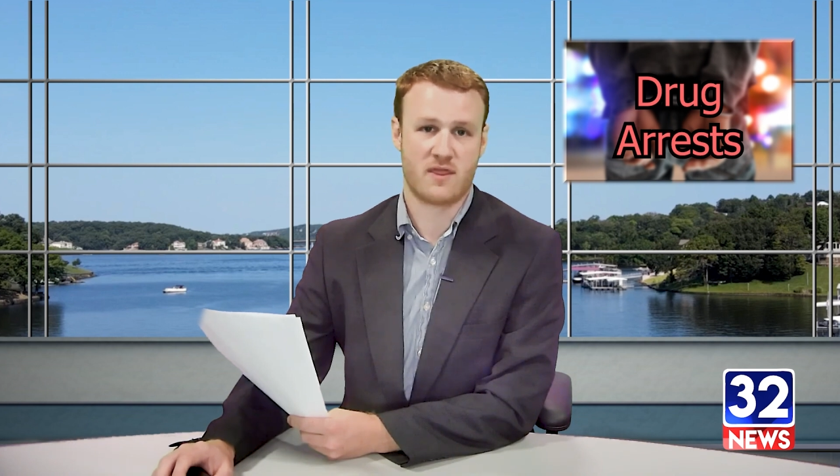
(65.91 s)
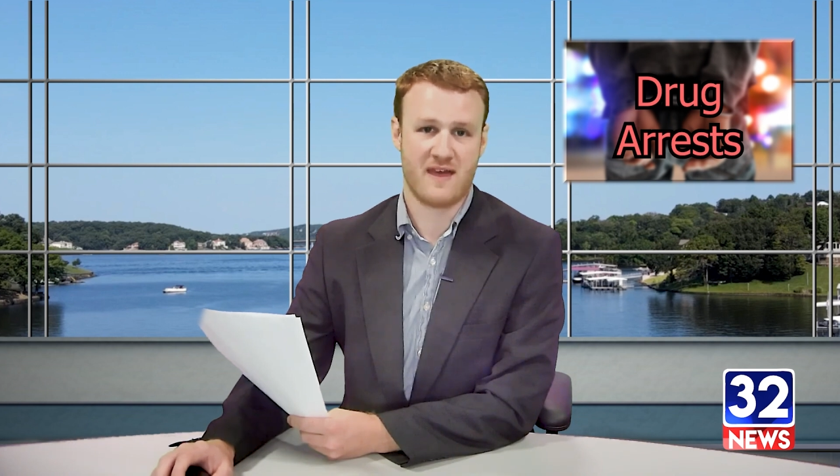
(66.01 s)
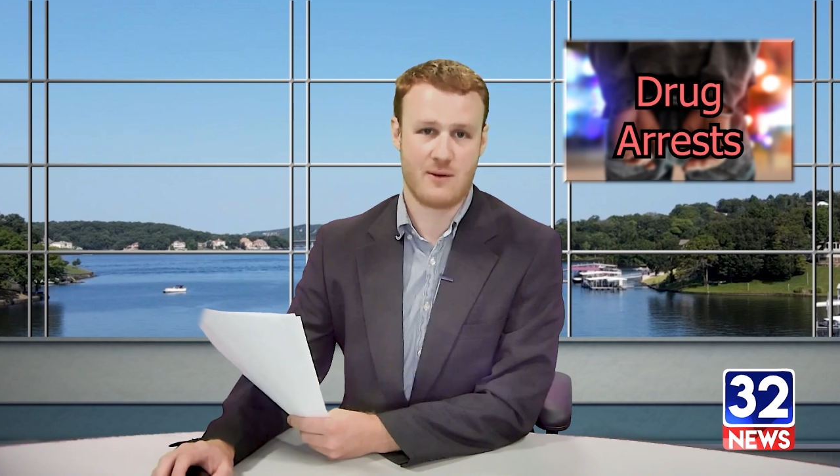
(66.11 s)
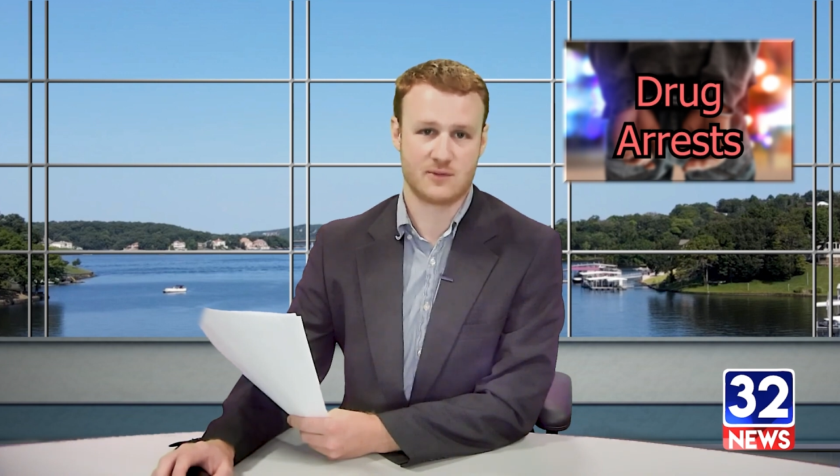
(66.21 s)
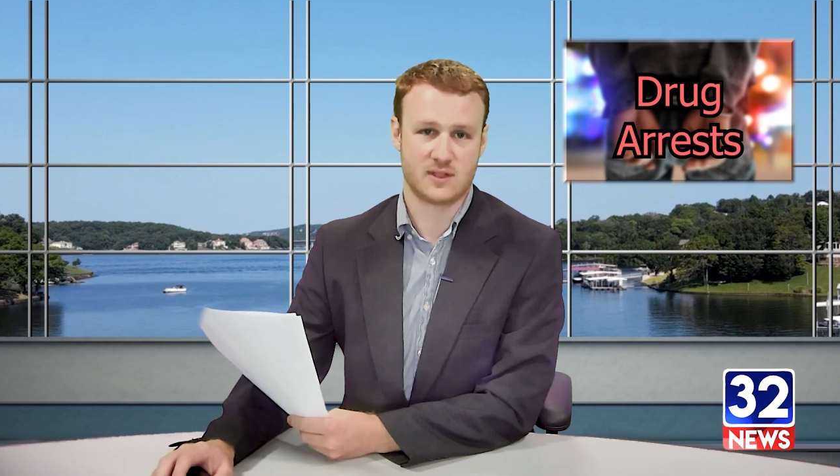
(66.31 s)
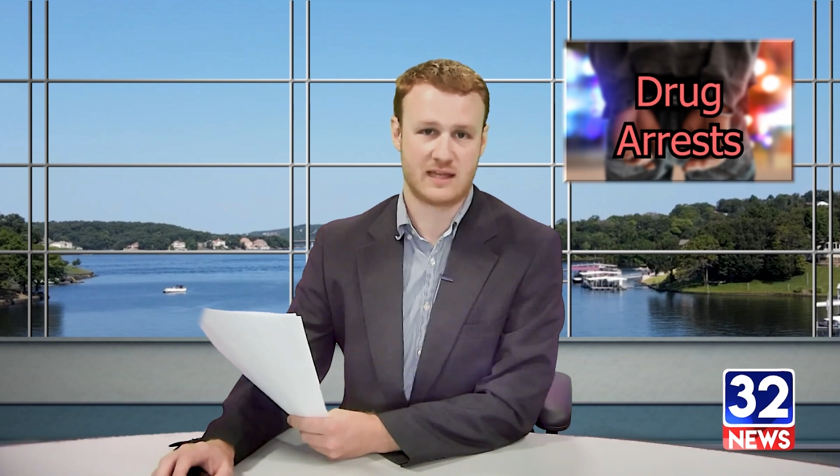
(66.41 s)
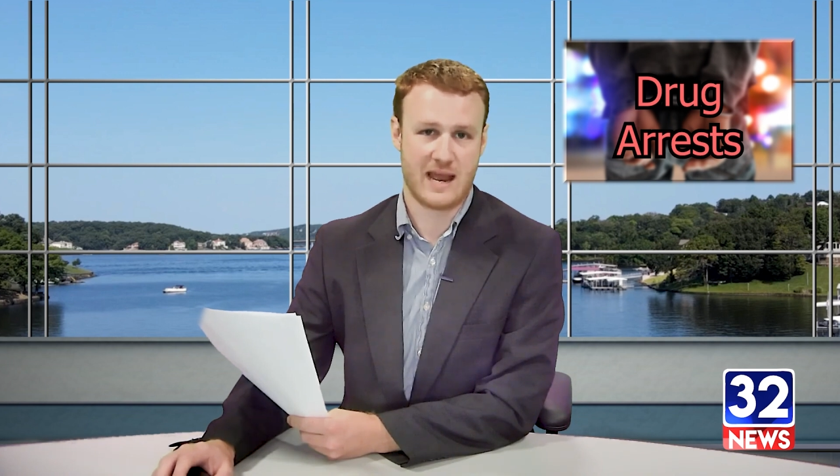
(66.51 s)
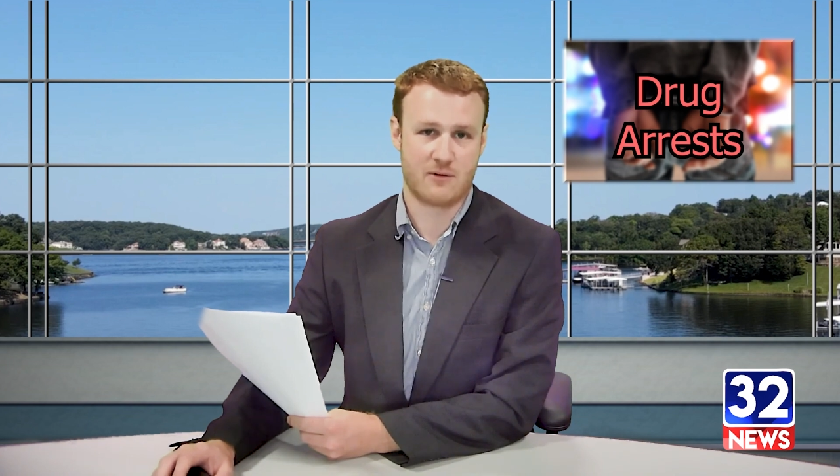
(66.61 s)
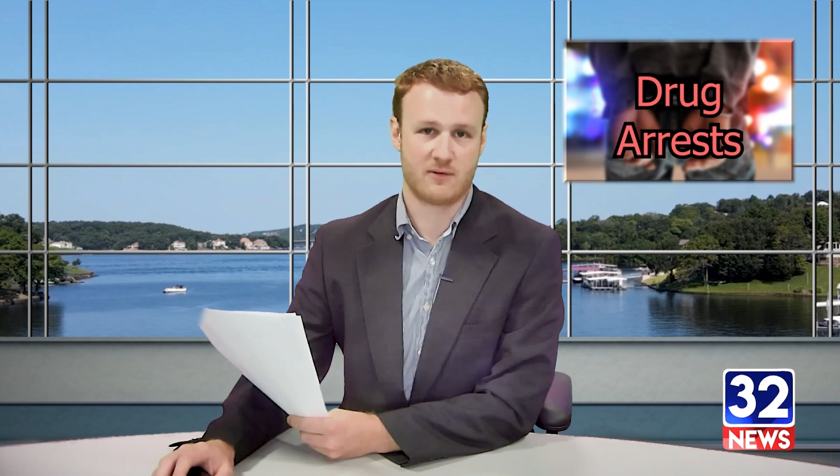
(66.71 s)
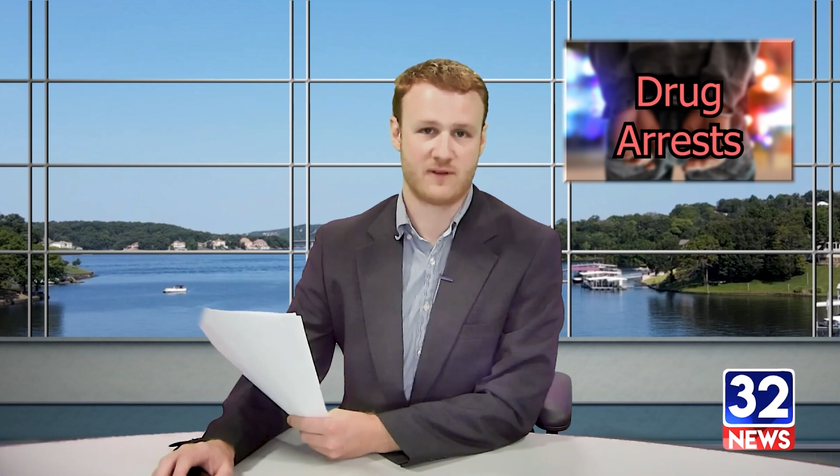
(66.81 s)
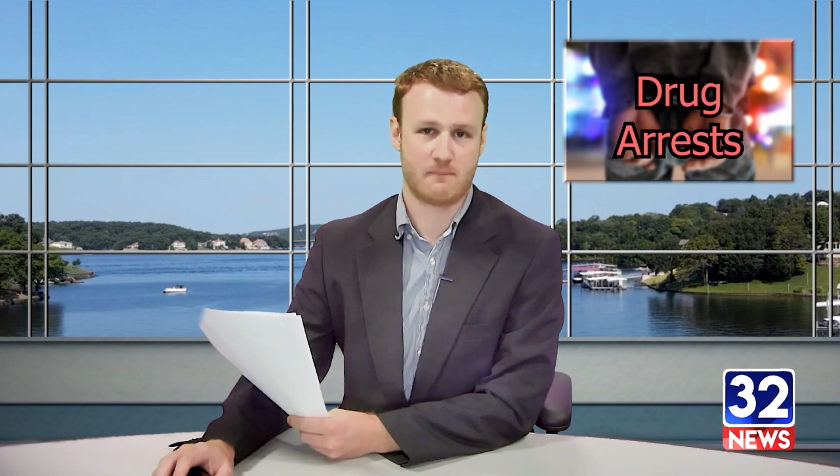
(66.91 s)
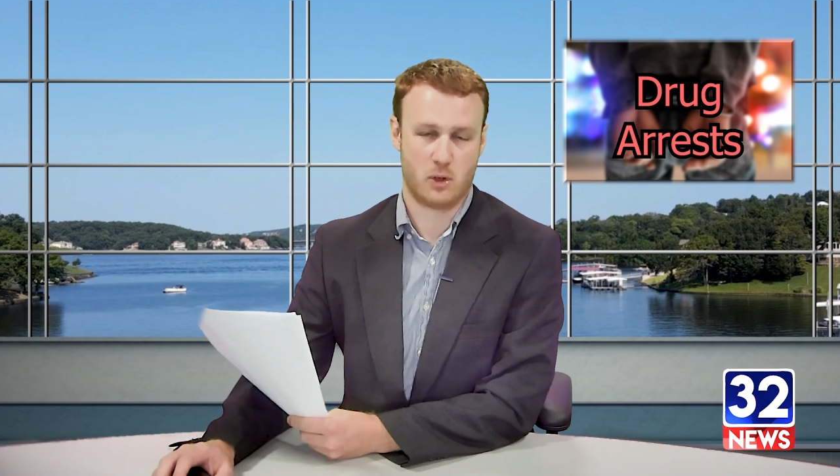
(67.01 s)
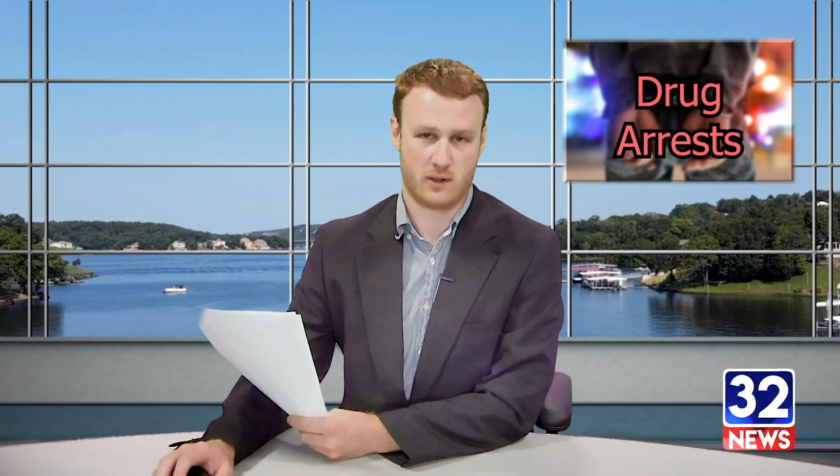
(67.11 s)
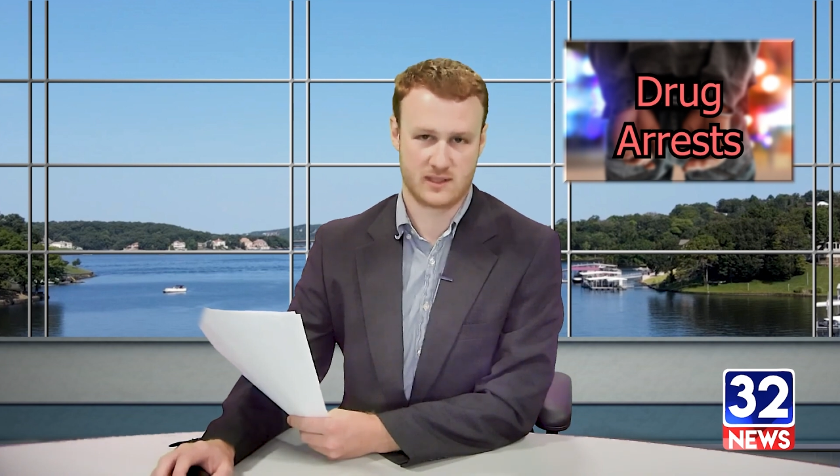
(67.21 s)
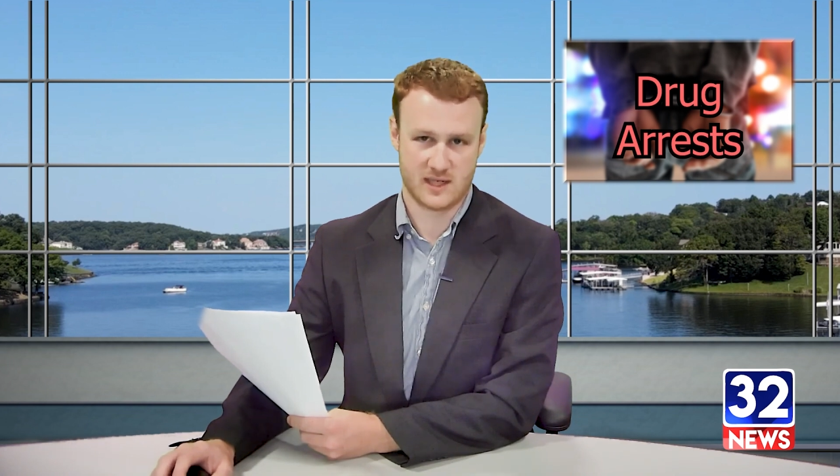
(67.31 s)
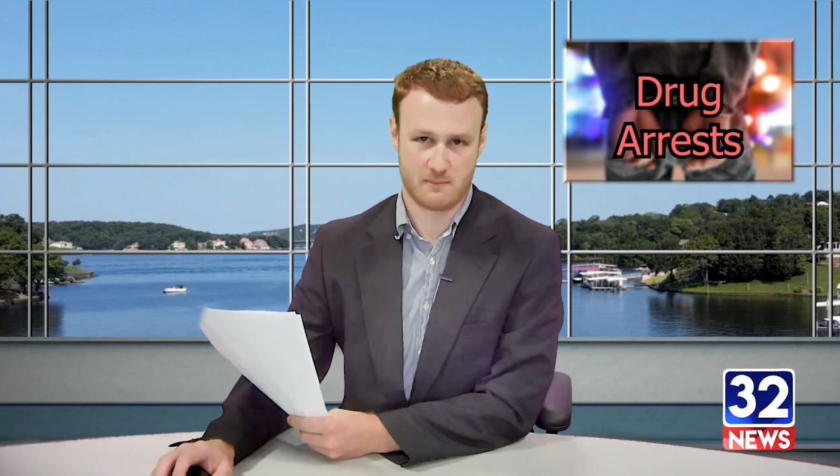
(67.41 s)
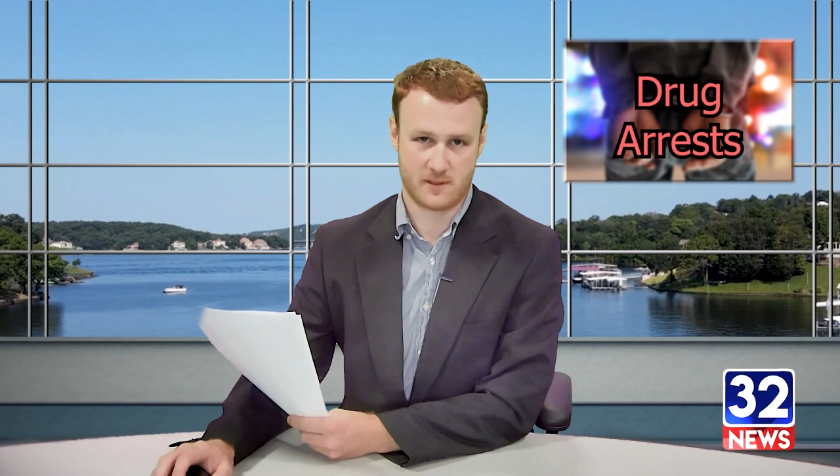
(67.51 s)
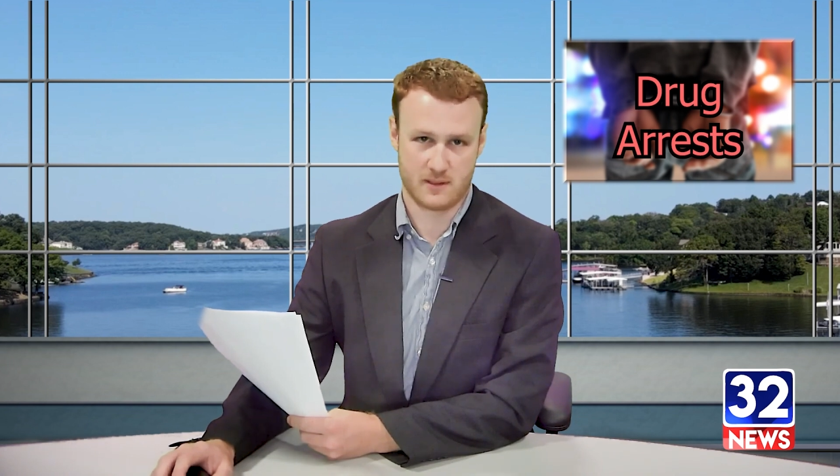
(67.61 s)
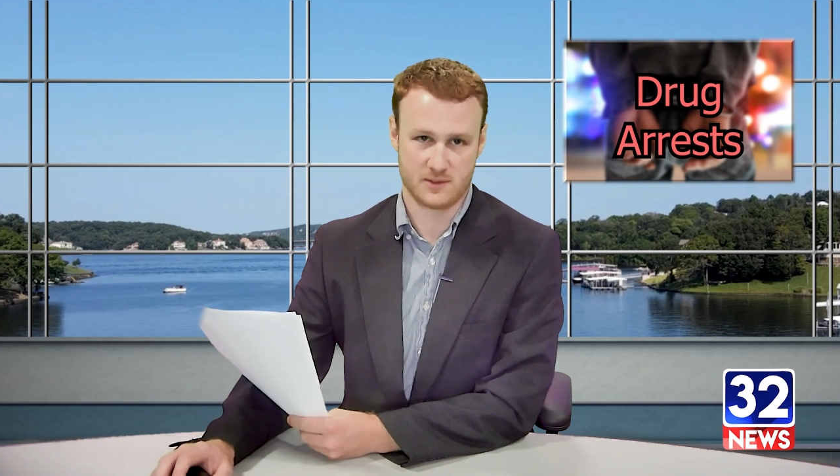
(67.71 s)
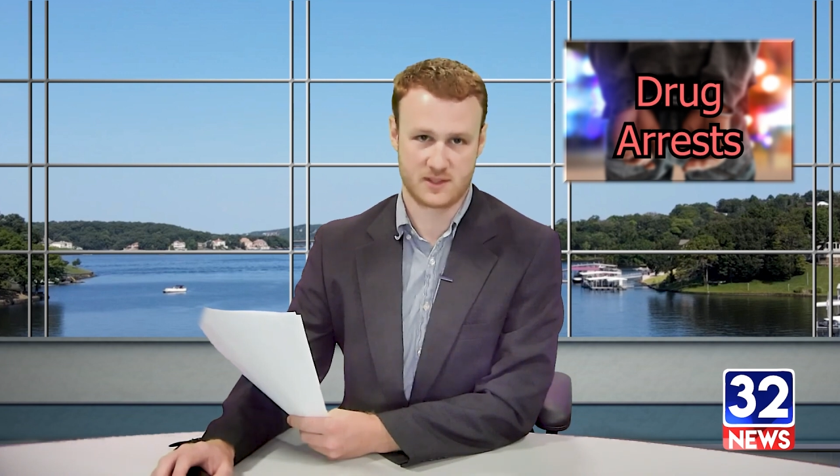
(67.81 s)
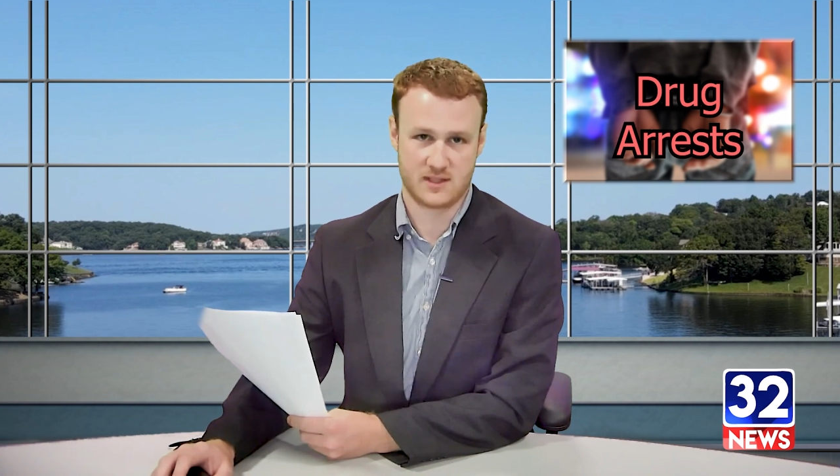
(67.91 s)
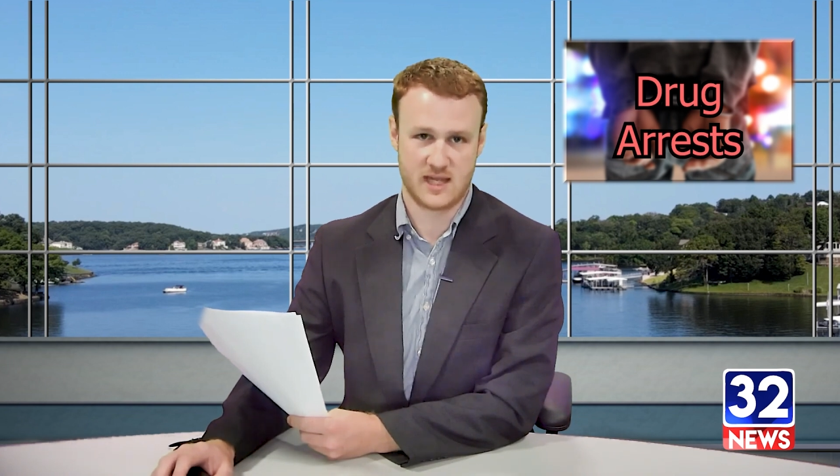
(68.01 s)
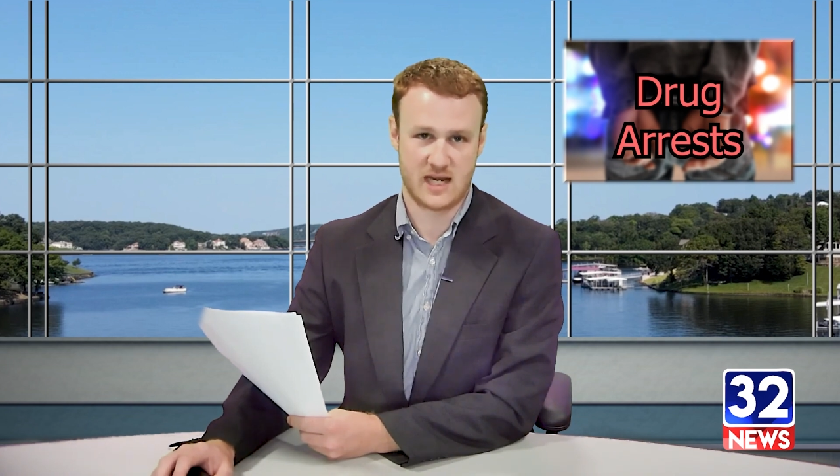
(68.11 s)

1,000 counterfeit Percocet pills